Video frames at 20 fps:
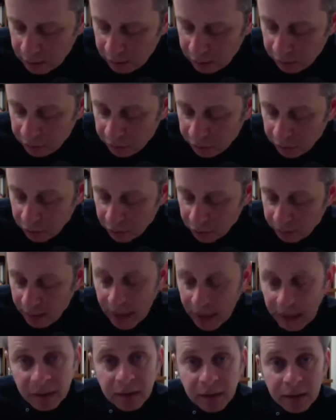before
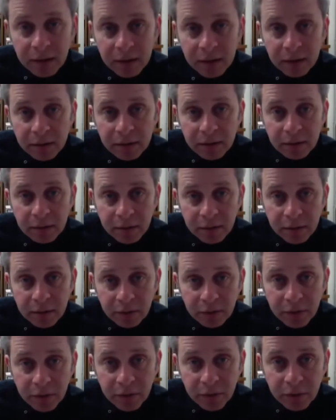abandoning it
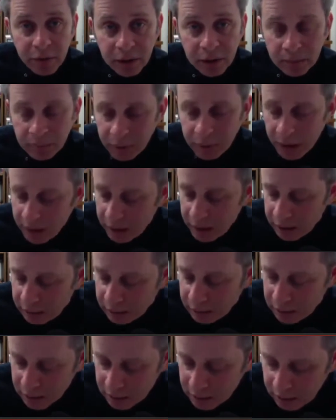for the Great
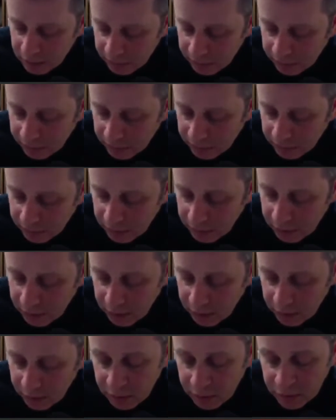Plains,
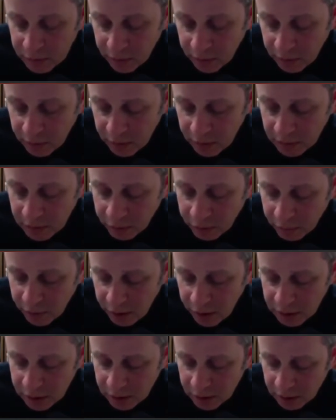used the
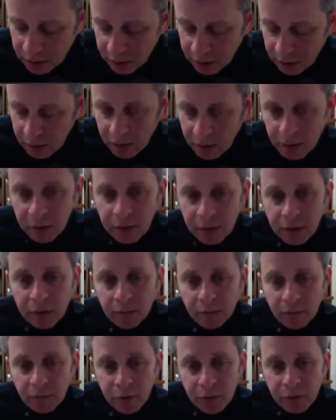expression
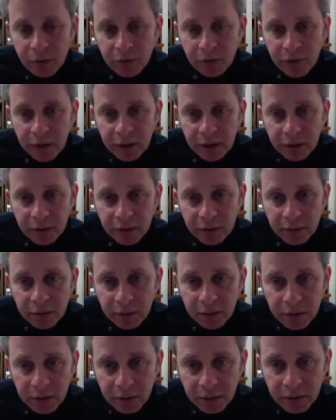moving
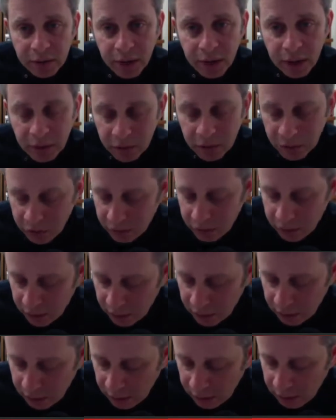to a new country
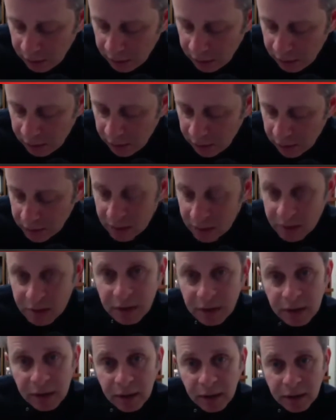as a
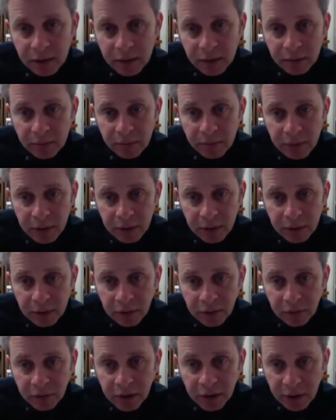synonym
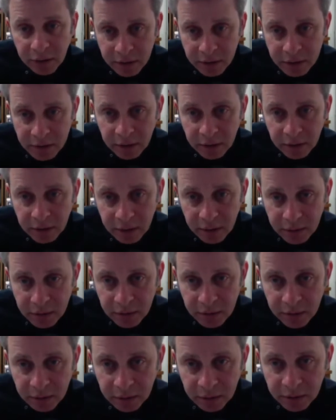for
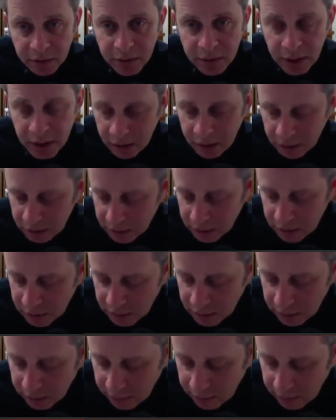constitutional change.